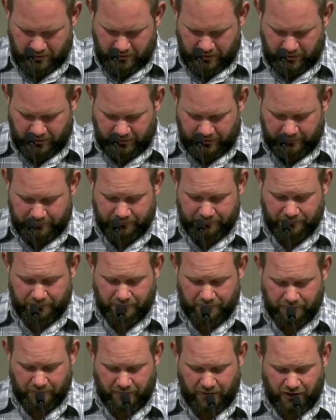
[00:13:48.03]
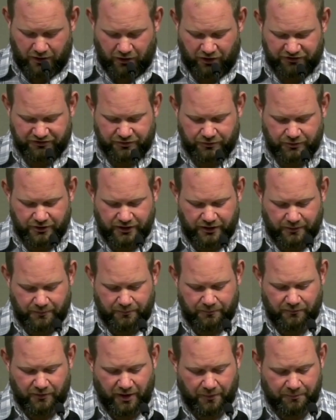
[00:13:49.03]
Um, and
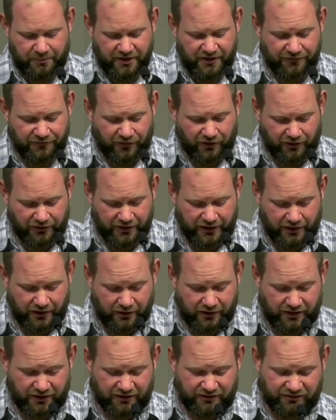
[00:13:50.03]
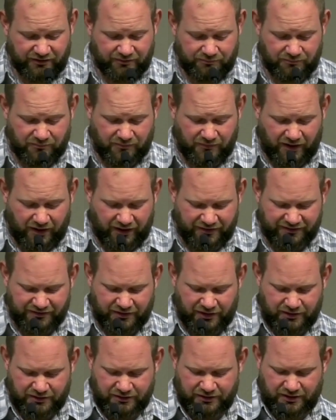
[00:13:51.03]
also, a, a, pitfall there is a
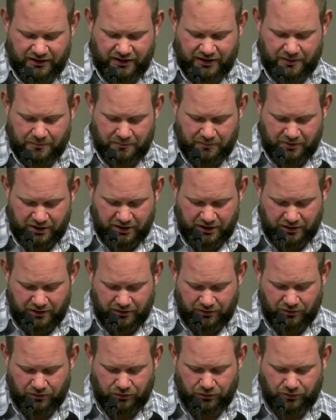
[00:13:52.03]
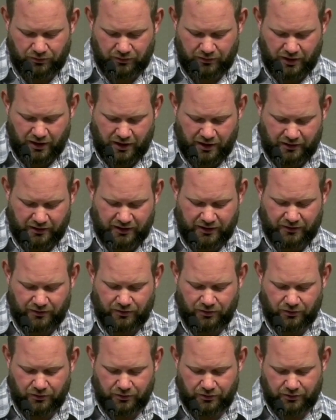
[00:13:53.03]
son can be uh,
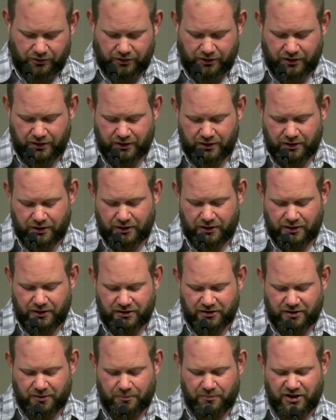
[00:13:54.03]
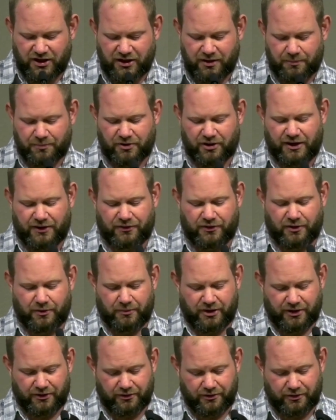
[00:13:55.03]
can learn to manipulate their
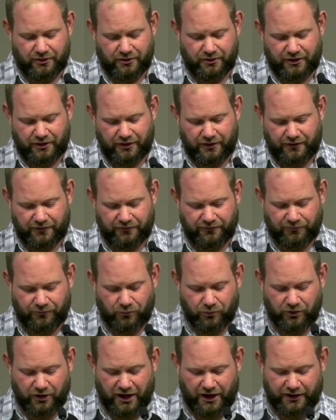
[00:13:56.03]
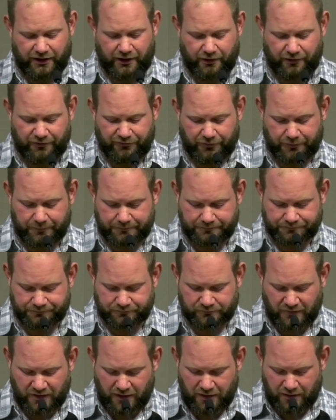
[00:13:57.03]
mother if we're not careful.
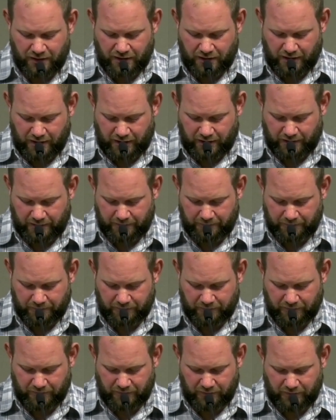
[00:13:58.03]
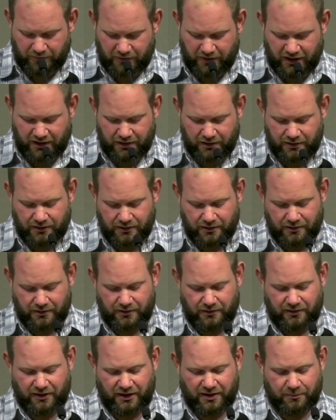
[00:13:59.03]
Um, they
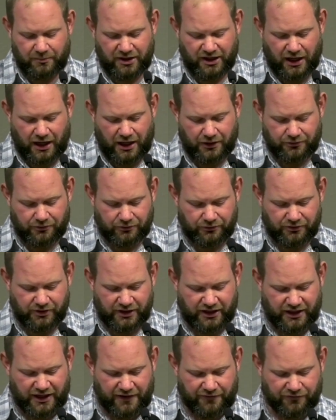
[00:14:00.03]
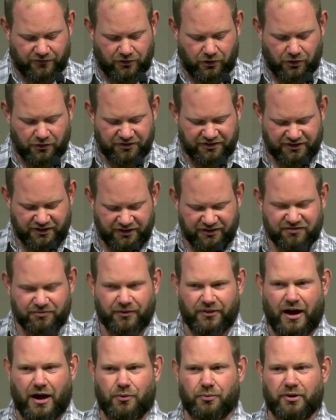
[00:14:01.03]
can, they can be coddled. They can have closeness without